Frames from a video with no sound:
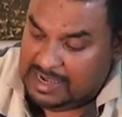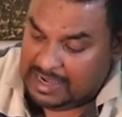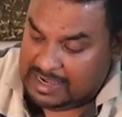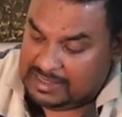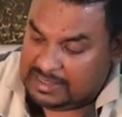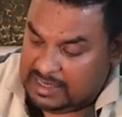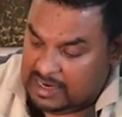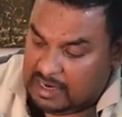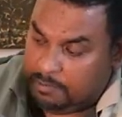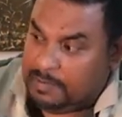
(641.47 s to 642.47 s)
is
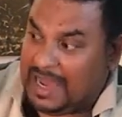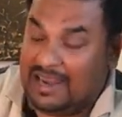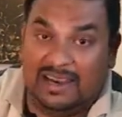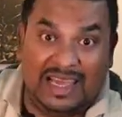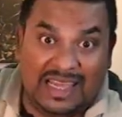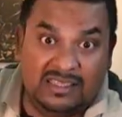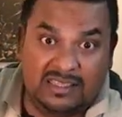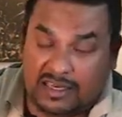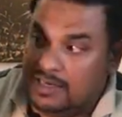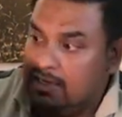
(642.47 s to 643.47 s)
a padded
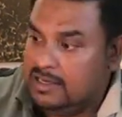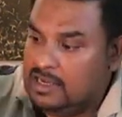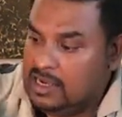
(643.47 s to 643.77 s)
insert.